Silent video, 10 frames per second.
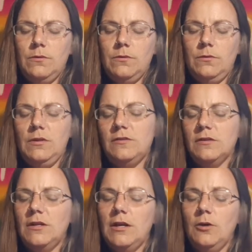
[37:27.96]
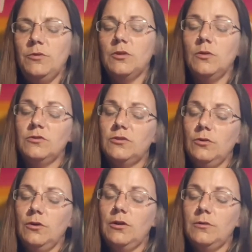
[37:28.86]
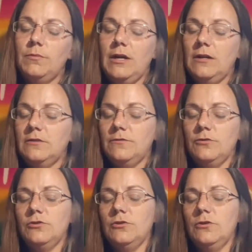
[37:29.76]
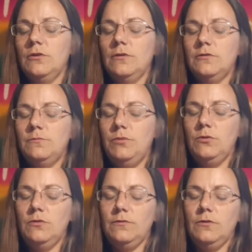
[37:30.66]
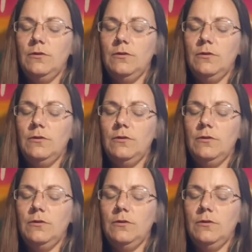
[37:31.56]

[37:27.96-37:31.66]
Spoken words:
It's going to help you close a door on your past for sure. It's beautiful.